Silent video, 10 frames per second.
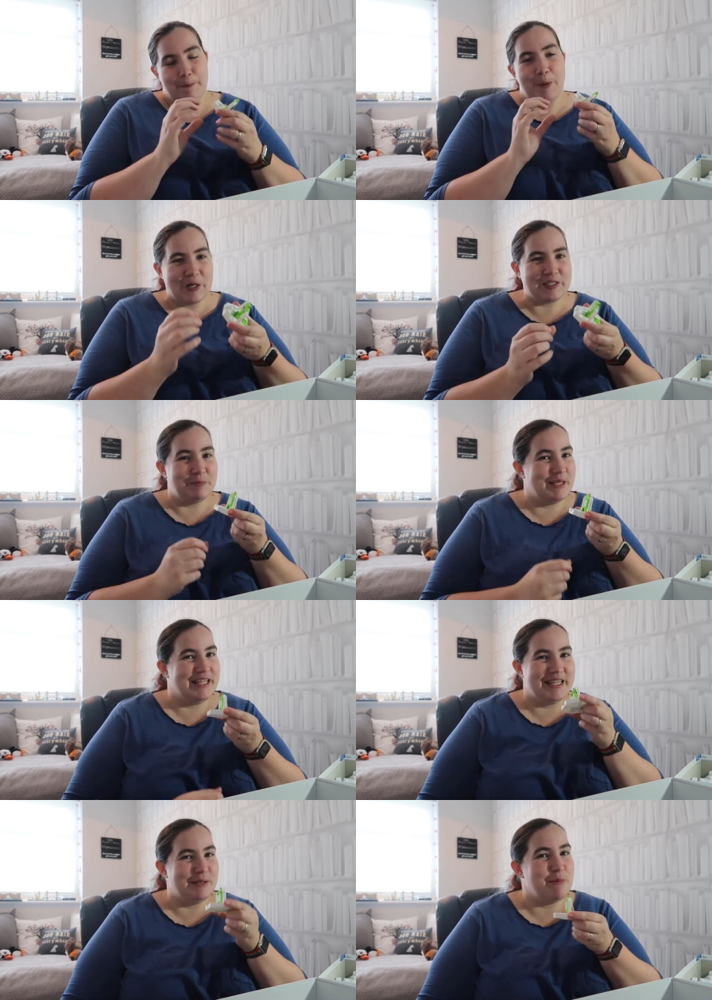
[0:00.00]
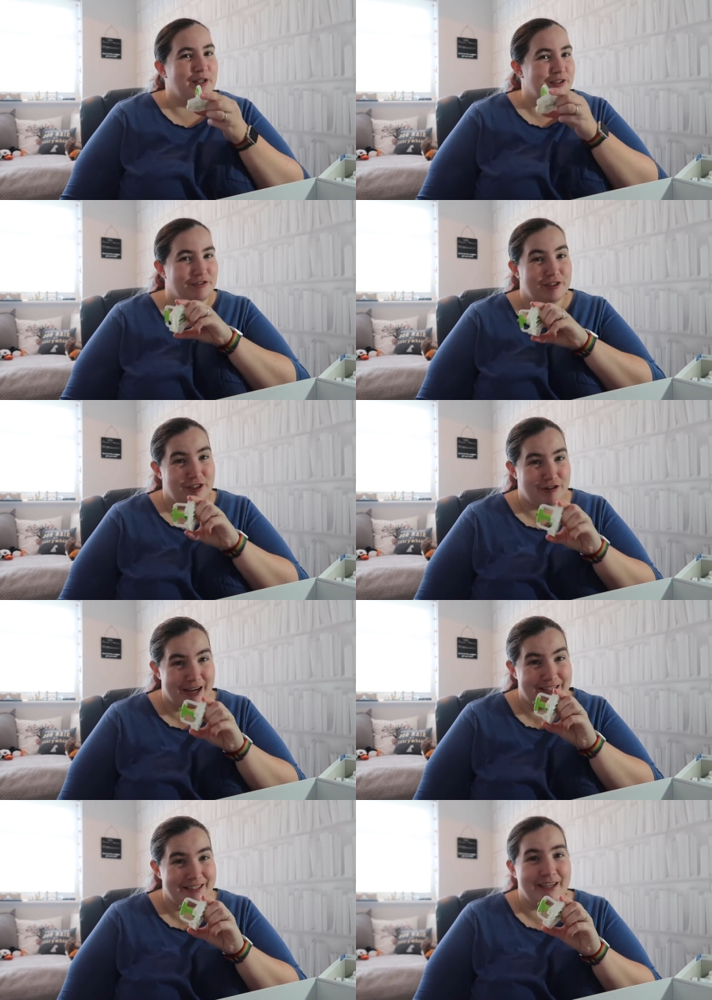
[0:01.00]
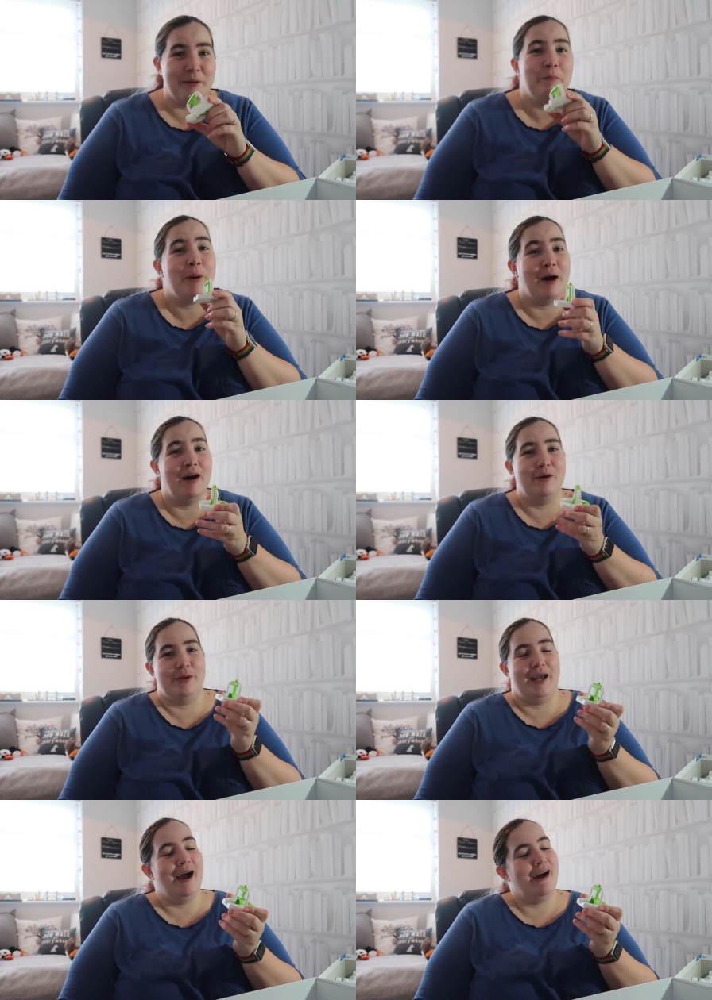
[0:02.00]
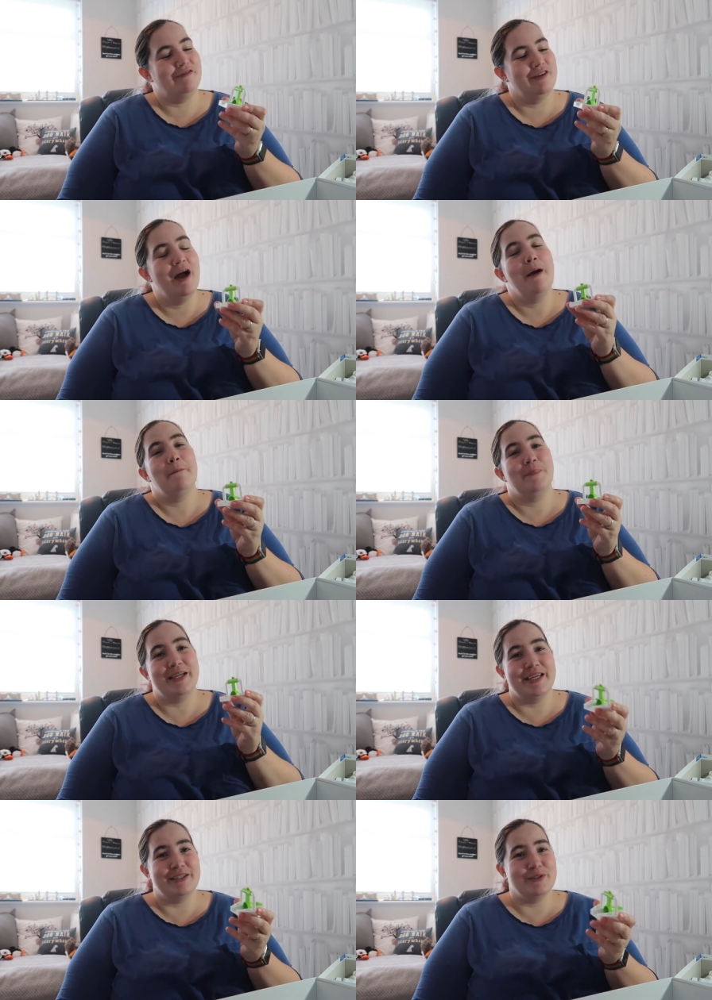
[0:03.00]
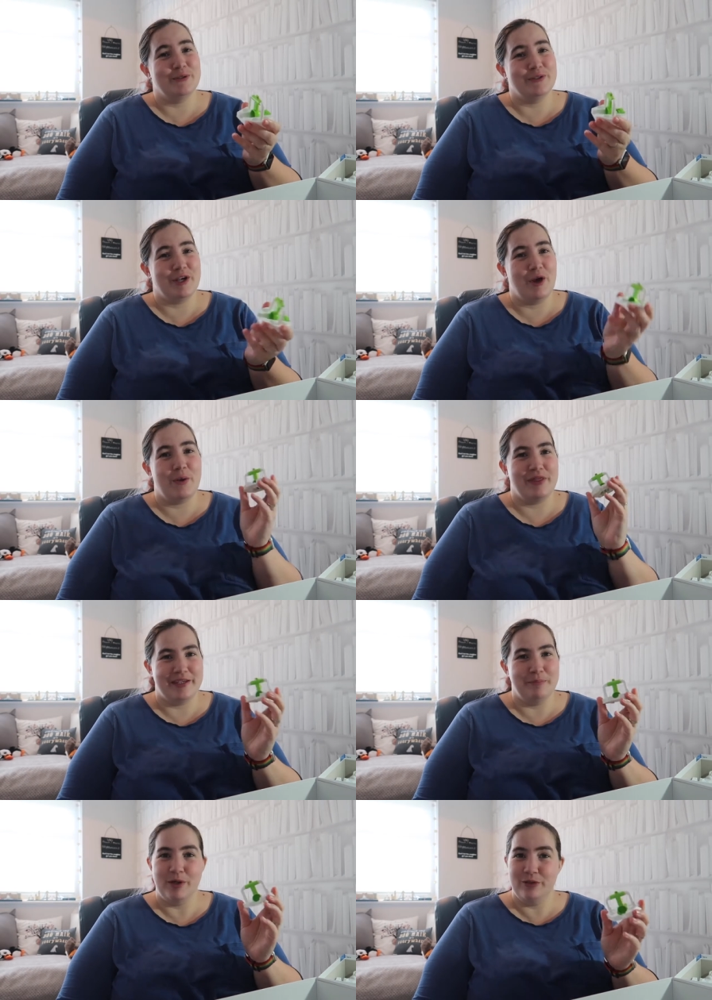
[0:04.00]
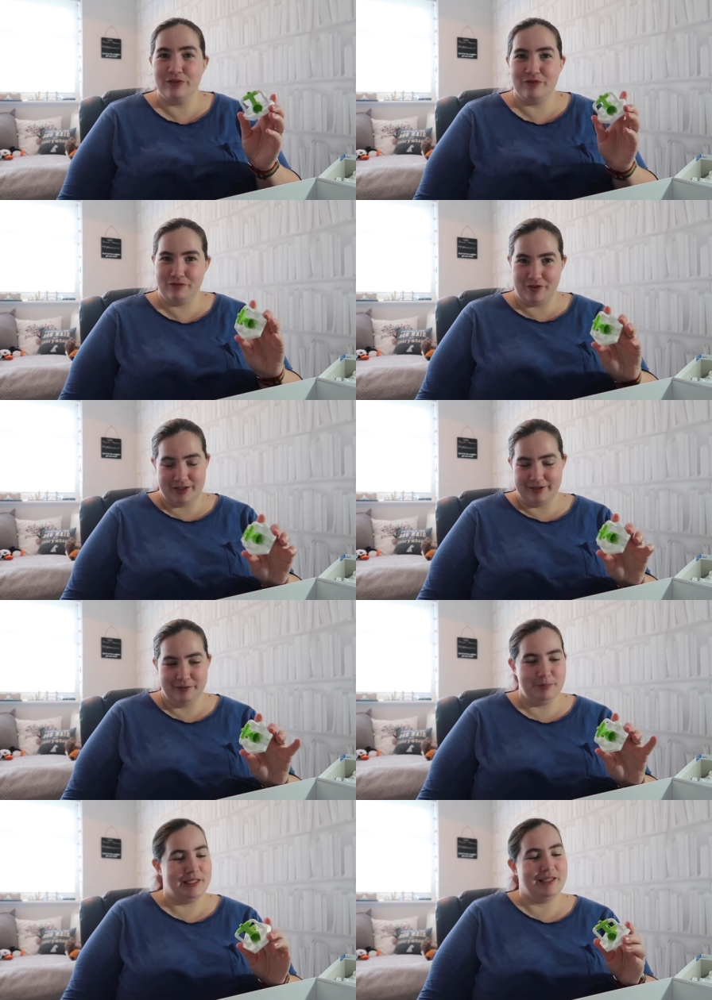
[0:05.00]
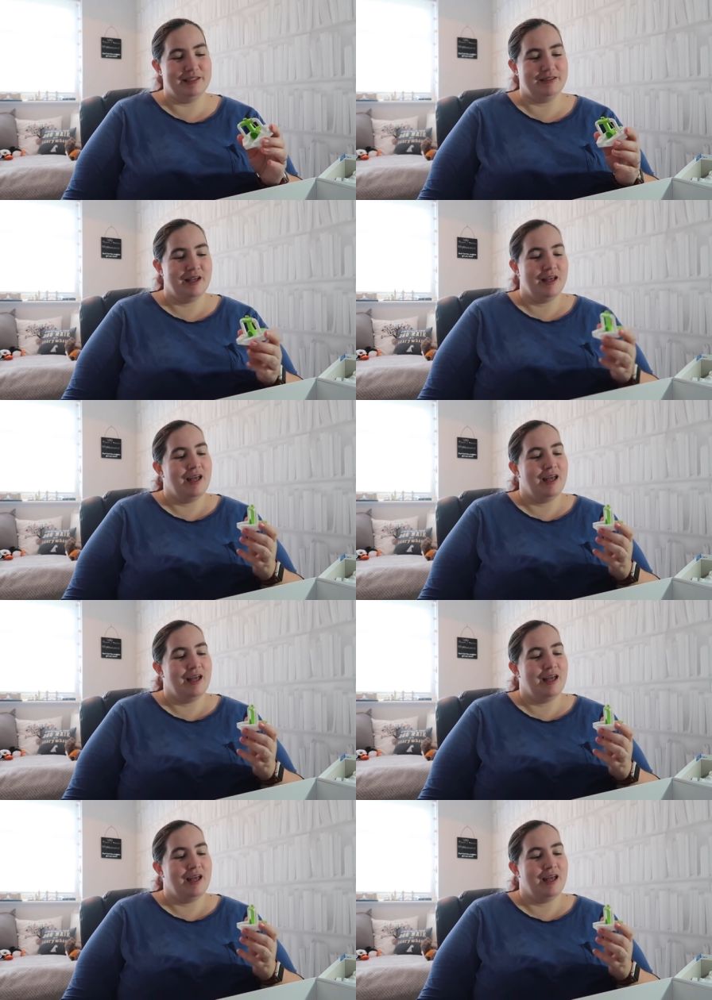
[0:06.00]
possibly the most frustrating part we have but it is also the most fun because